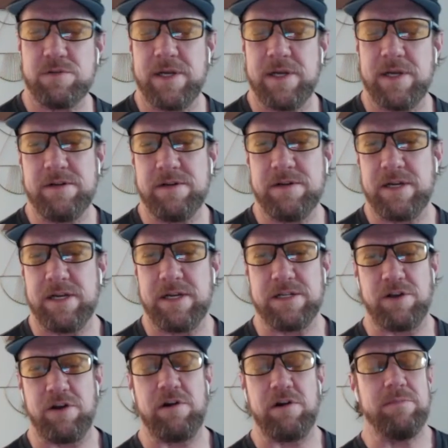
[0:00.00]
Surrender, and
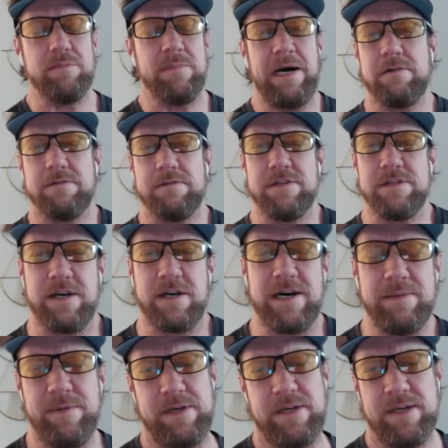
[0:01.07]
it's all about this
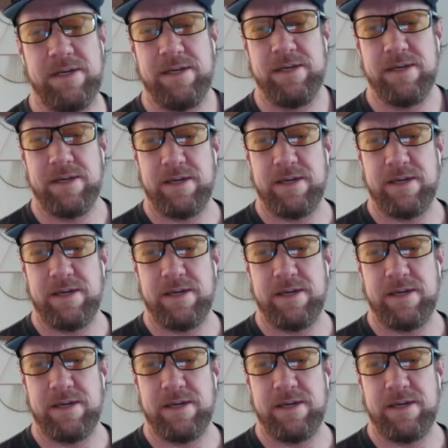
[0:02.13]
topic.